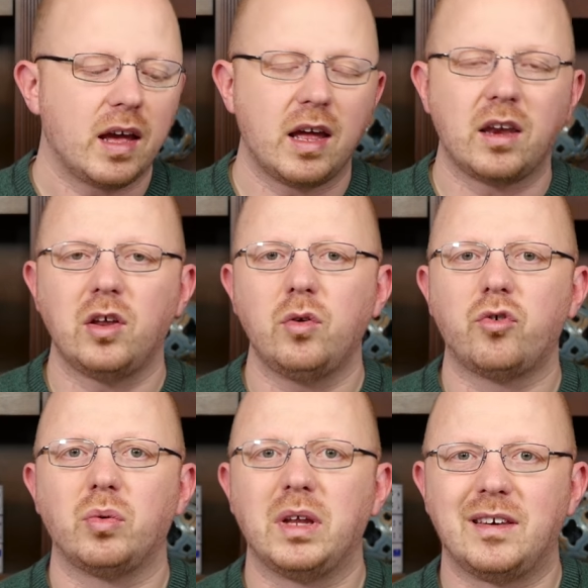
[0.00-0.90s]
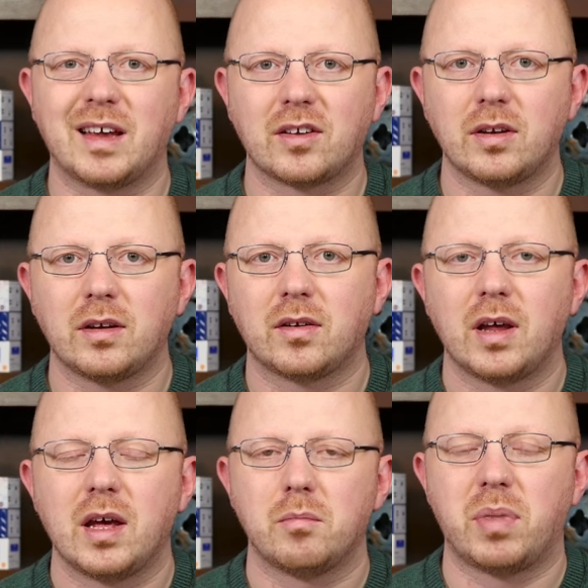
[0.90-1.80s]
It usually doesn't,
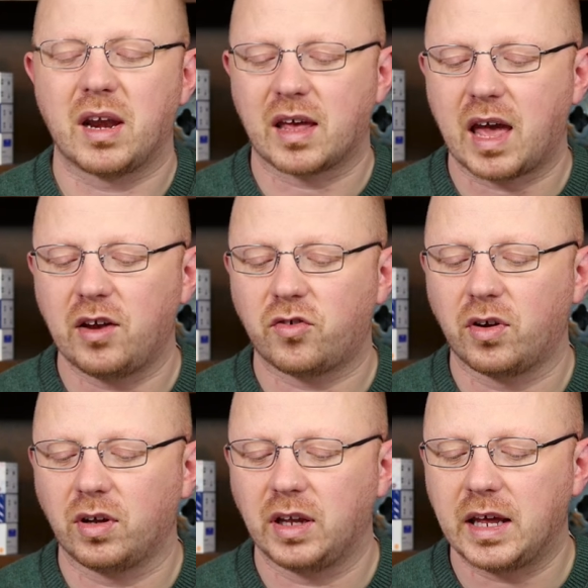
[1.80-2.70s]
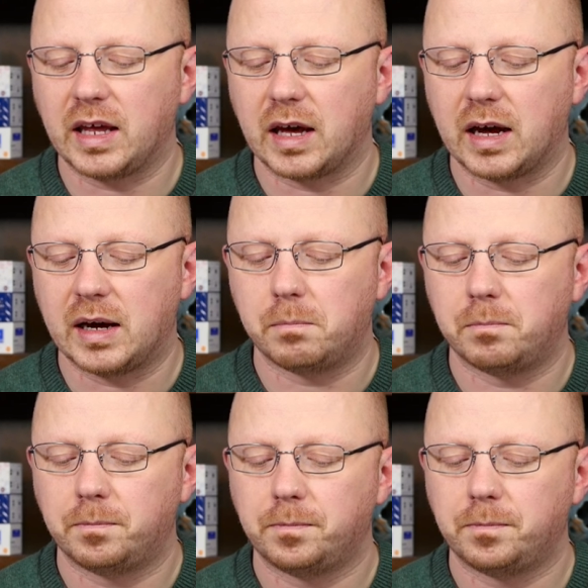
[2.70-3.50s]
but occasionally, um,